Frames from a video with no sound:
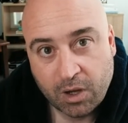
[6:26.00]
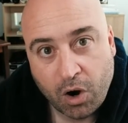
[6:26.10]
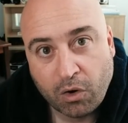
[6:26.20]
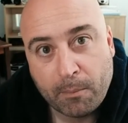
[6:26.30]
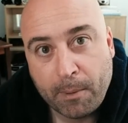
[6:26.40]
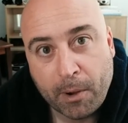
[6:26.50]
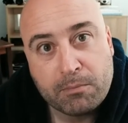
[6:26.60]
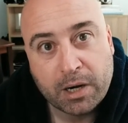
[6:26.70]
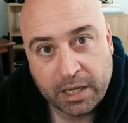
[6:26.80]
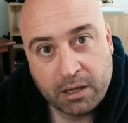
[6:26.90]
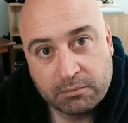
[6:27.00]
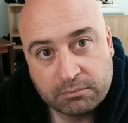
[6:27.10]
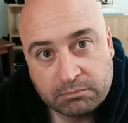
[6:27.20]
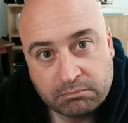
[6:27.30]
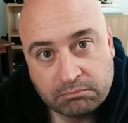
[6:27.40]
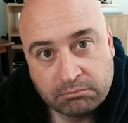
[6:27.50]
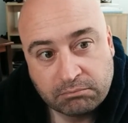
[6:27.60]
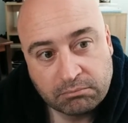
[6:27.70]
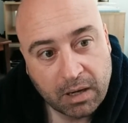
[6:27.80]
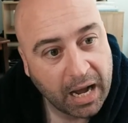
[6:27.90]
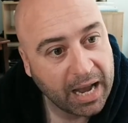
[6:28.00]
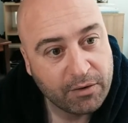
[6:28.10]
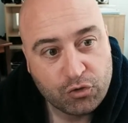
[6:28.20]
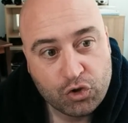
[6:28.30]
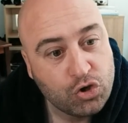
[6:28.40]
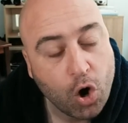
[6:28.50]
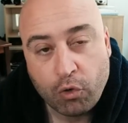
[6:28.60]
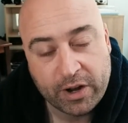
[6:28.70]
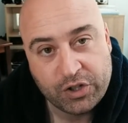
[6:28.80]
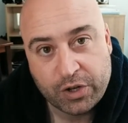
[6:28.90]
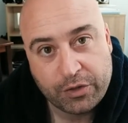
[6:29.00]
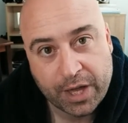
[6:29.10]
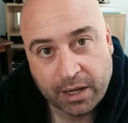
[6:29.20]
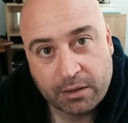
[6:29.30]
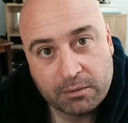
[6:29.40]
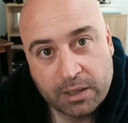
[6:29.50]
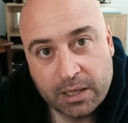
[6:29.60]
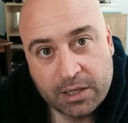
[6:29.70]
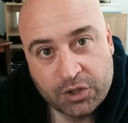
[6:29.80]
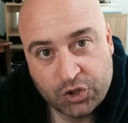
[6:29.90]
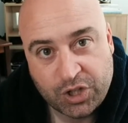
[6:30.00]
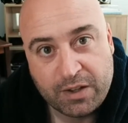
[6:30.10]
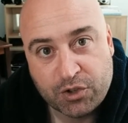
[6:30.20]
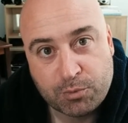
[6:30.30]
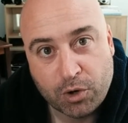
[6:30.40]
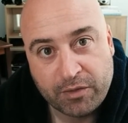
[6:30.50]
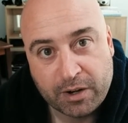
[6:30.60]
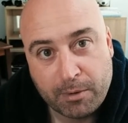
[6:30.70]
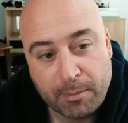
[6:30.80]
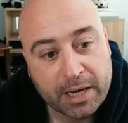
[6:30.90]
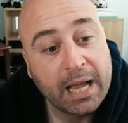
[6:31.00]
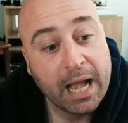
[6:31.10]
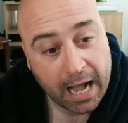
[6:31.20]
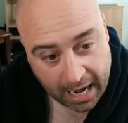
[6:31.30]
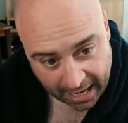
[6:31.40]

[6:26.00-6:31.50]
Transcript: are about money. I have no reason to think Steve is motivated by money.